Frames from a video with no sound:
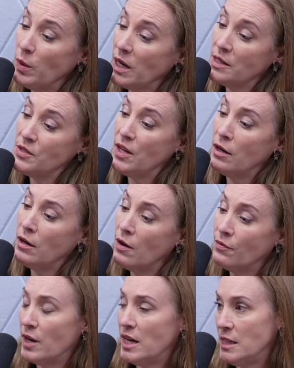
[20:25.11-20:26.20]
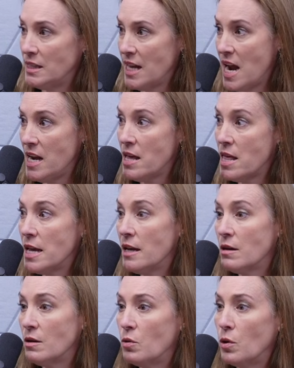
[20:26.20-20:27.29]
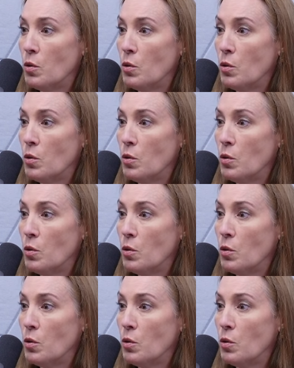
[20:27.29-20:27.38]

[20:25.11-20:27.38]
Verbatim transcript: because they are afraid to say anything or,